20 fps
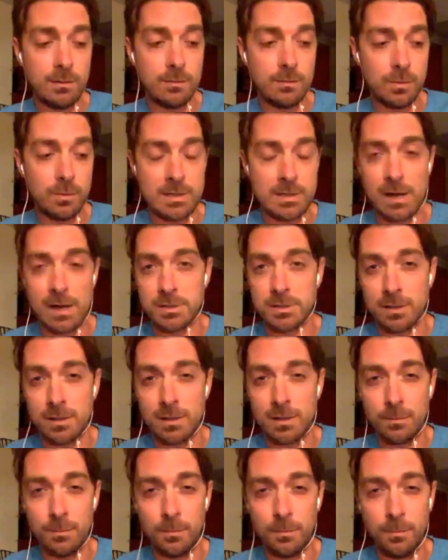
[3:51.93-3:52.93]
what's actually
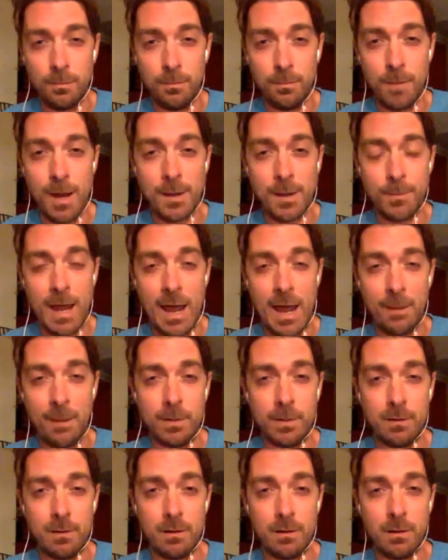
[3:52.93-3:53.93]
going to make me
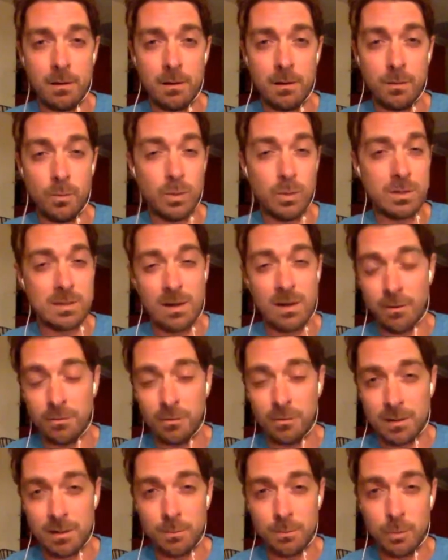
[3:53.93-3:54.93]
happier and what's not
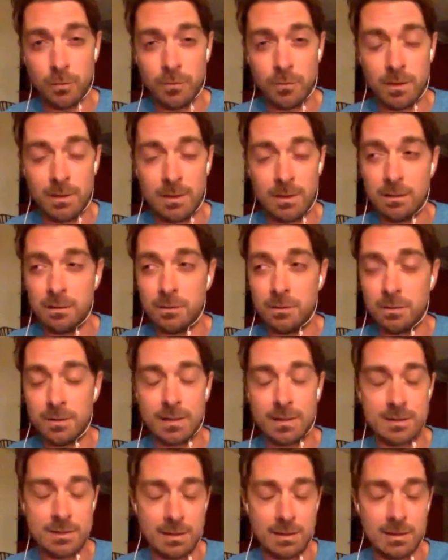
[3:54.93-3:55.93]
really going to move the needle and
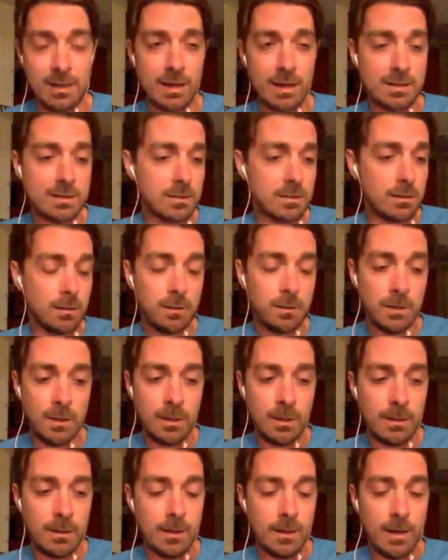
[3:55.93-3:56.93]
things like that. So
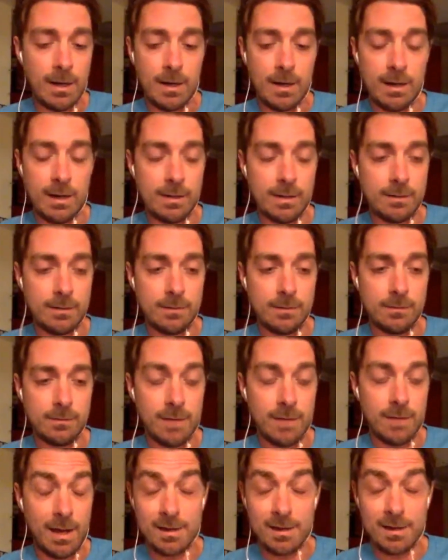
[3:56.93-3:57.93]

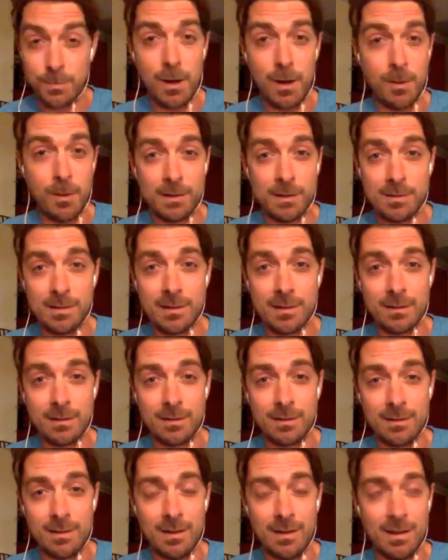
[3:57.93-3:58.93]

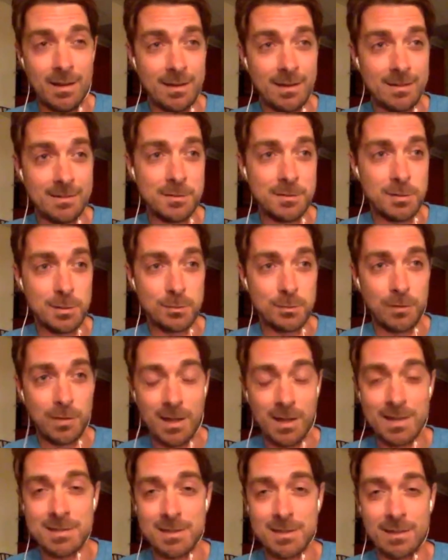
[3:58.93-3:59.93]
experimenting and just
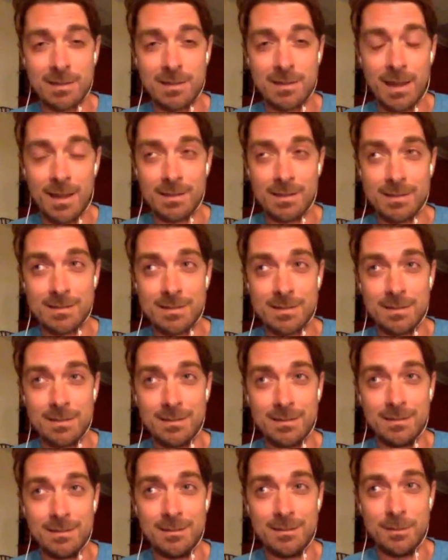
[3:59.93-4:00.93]
realizing that
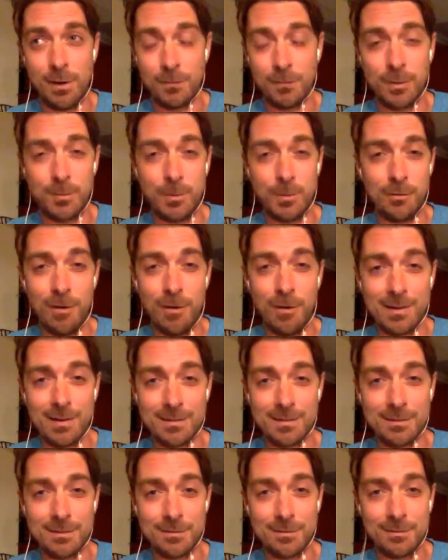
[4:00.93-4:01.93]
you don't have to be right
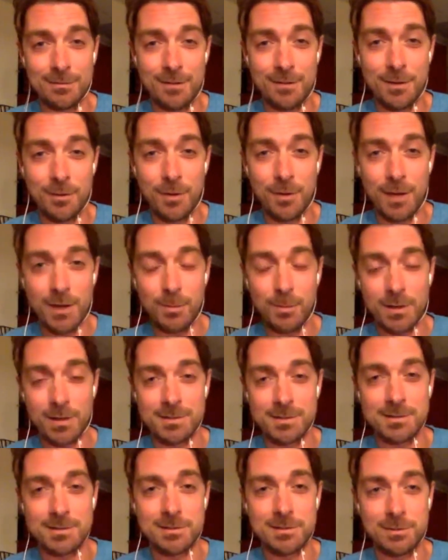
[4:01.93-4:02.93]
away,
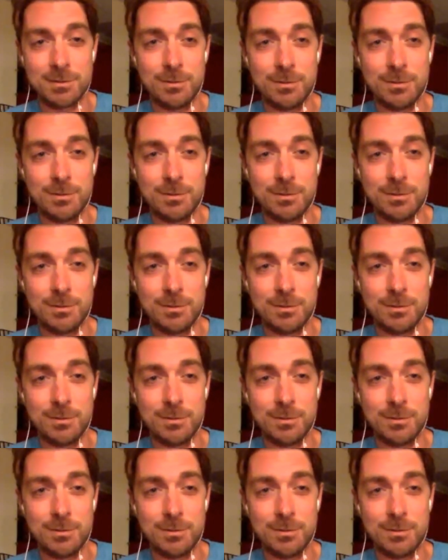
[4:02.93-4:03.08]
because